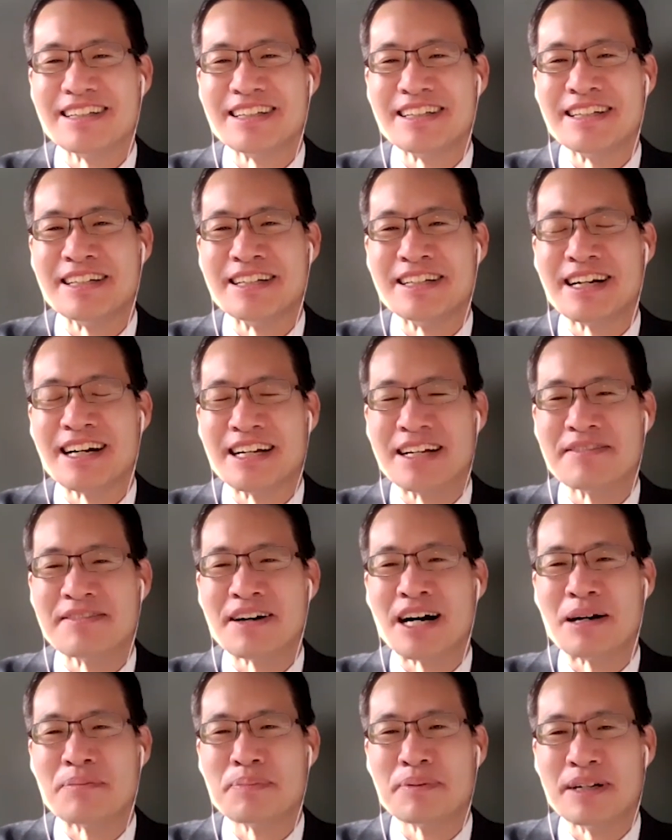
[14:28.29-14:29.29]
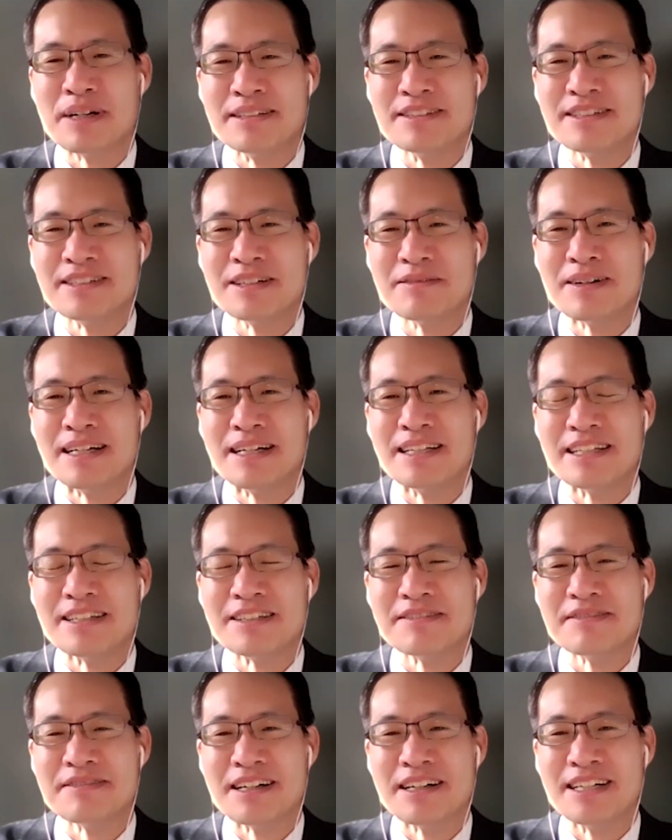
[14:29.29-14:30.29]
he kind of operates in a way that's
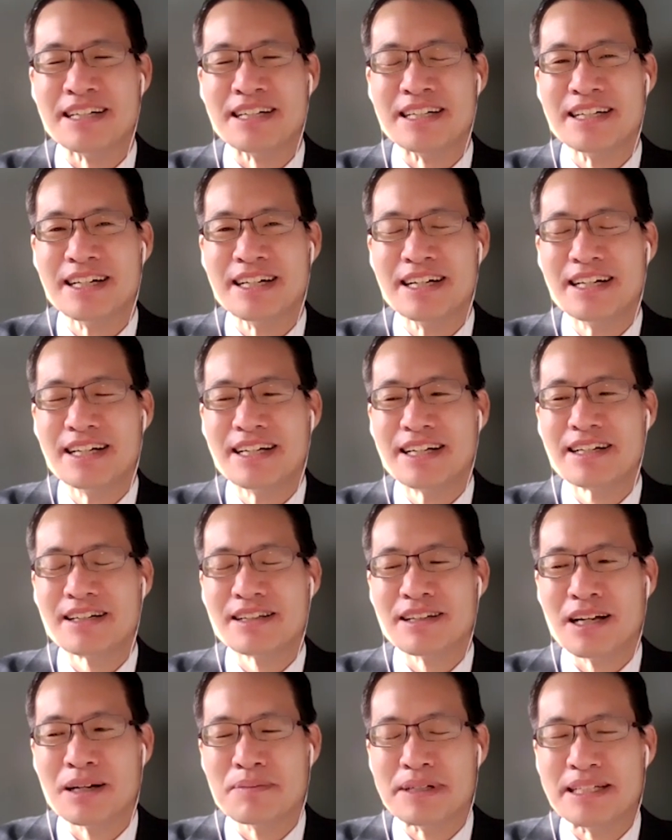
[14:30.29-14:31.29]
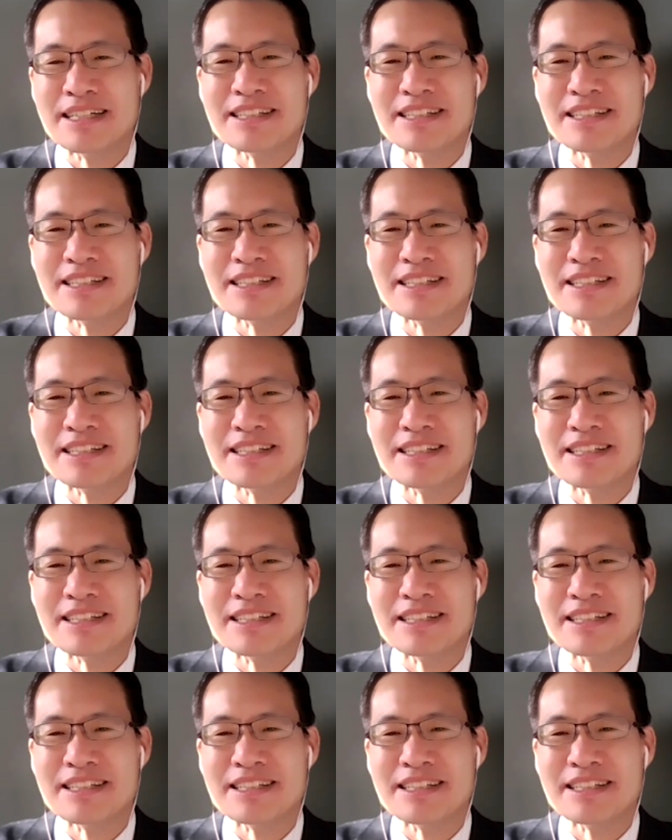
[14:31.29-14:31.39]
very clubby.